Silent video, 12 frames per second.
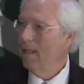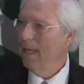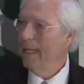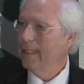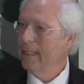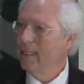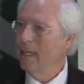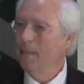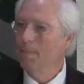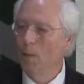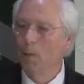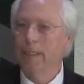and
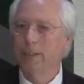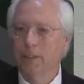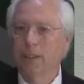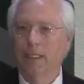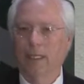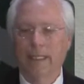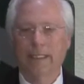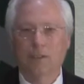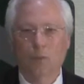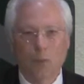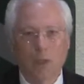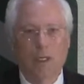cannot point to at least
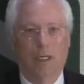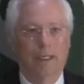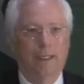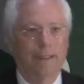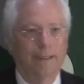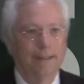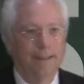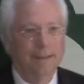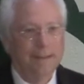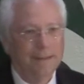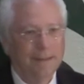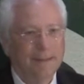one
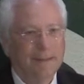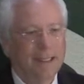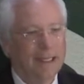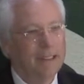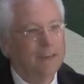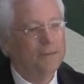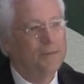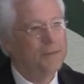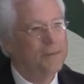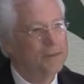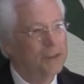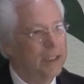of
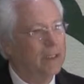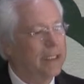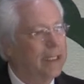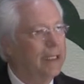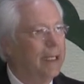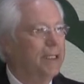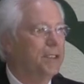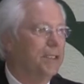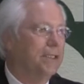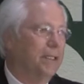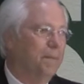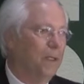Cherokee
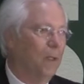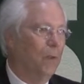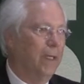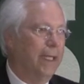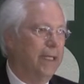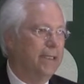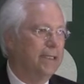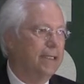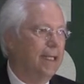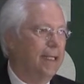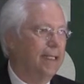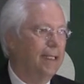Nation's employees
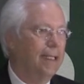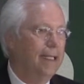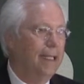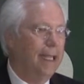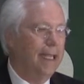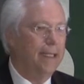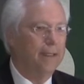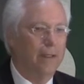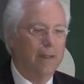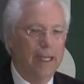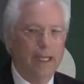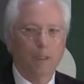that
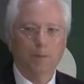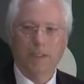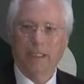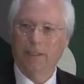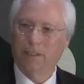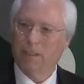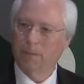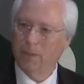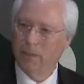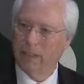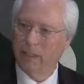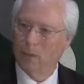either helps in your
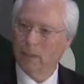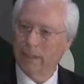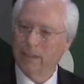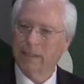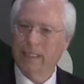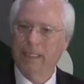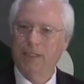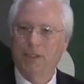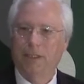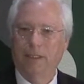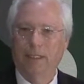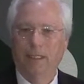community
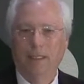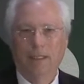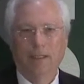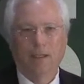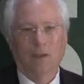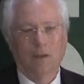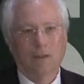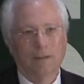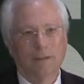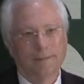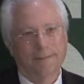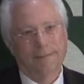organization
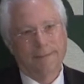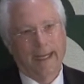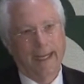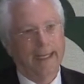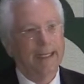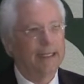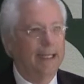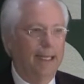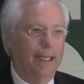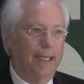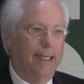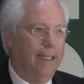or Diane
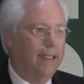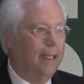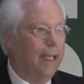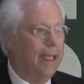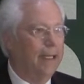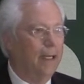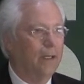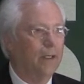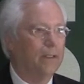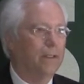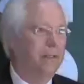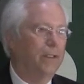Kelly and
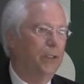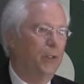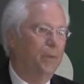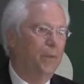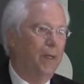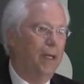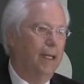her group,